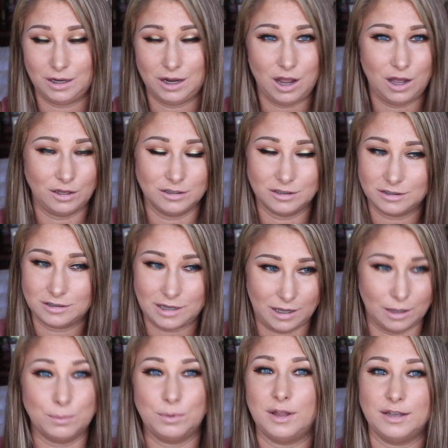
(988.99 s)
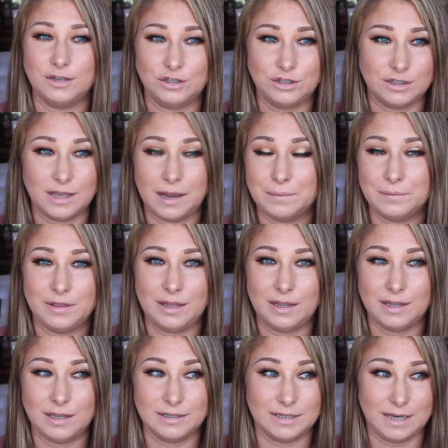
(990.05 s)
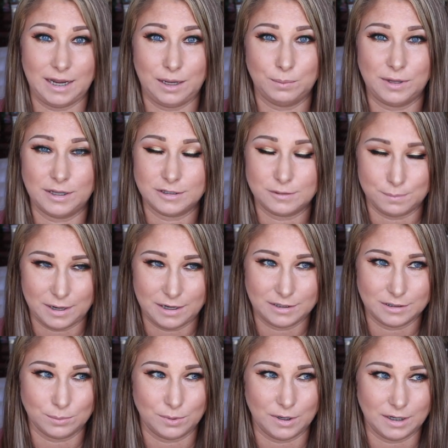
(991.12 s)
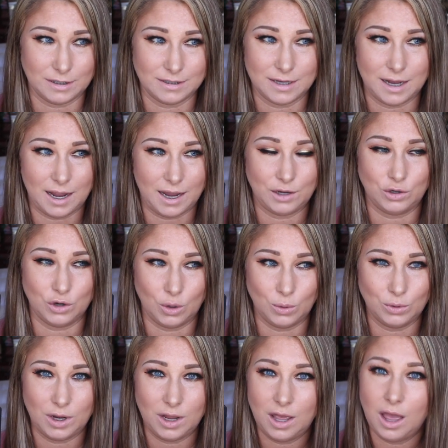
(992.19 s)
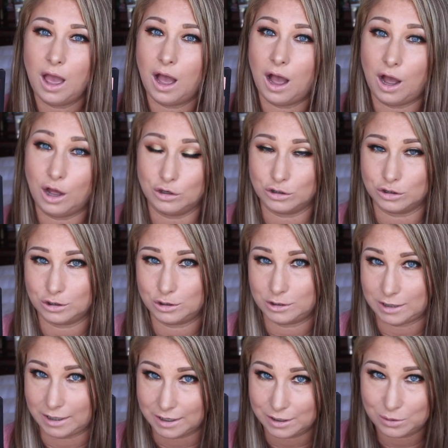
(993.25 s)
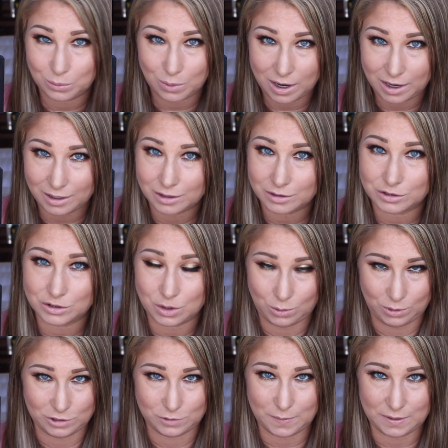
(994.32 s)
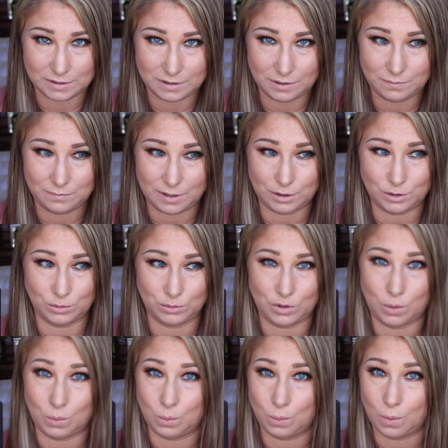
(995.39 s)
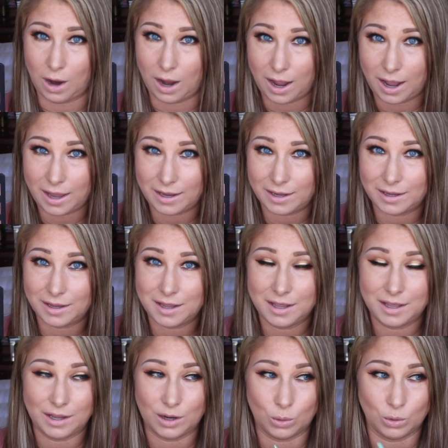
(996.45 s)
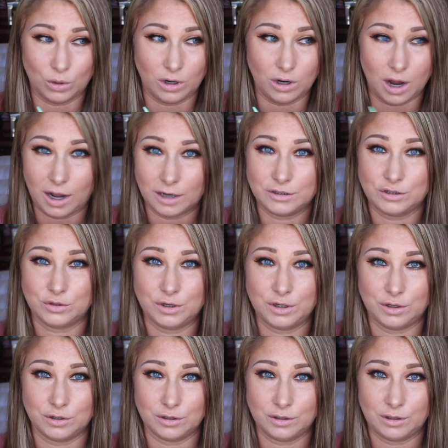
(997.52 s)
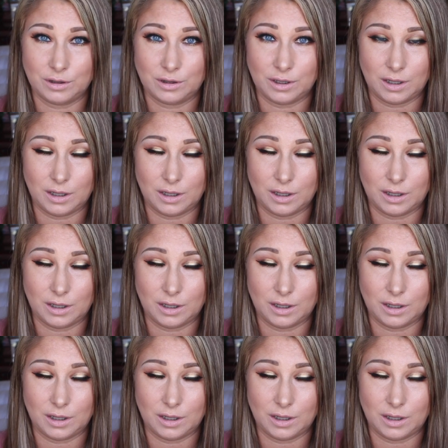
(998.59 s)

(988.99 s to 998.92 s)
colors, A+, just everything is an A+, minus the price. I don't understand why it's so expensive. I don't know why on God's green earth